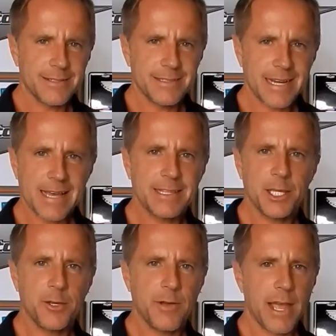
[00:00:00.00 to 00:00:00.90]
Not that
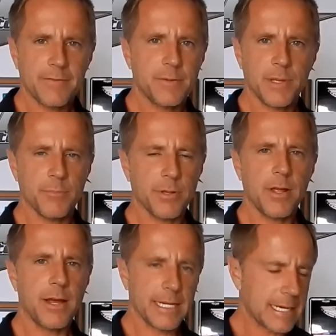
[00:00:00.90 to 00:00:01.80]
you have to be
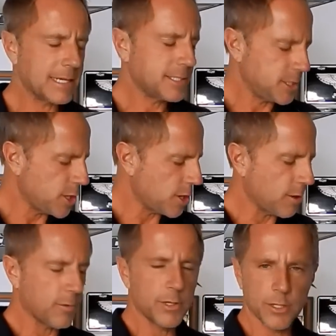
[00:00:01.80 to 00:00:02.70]
blind not to
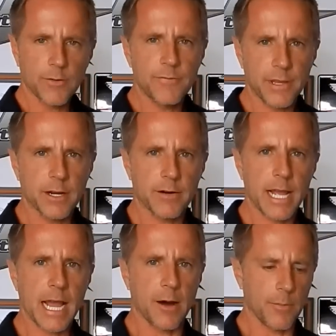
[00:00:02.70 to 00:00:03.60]
know, you'll figure it
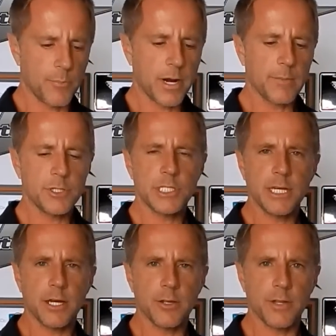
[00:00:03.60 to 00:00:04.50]
out, but I'm just
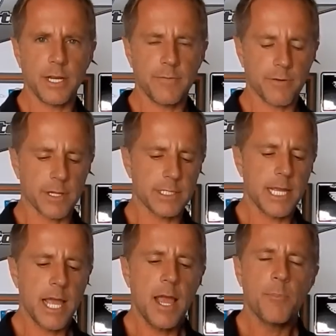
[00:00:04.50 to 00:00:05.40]
telling you the difference.
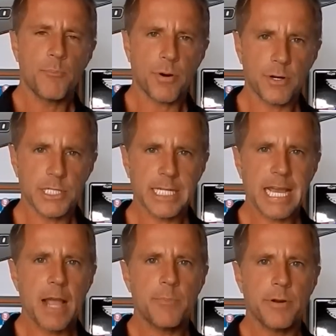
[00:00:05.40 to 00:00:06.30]
Personally,
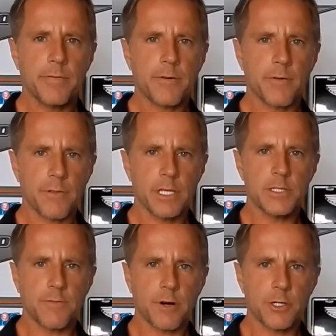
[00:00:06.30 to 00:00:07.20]
I prefer
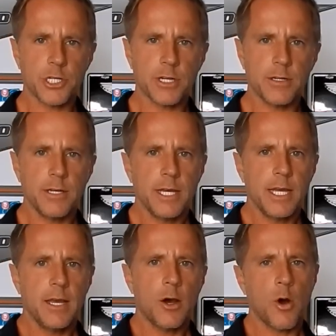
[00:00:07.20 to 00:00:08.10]
this version
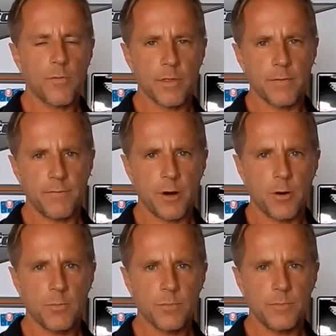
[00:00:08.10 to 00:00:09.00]
over the
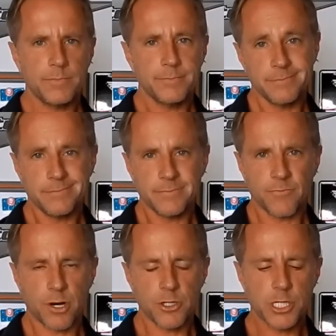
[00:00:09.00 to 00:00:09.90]
foam
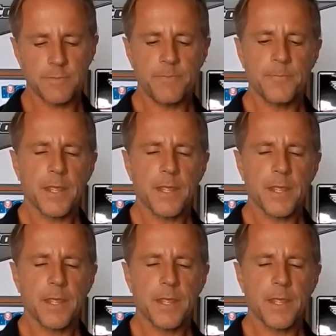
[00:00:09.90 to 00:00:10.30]
version.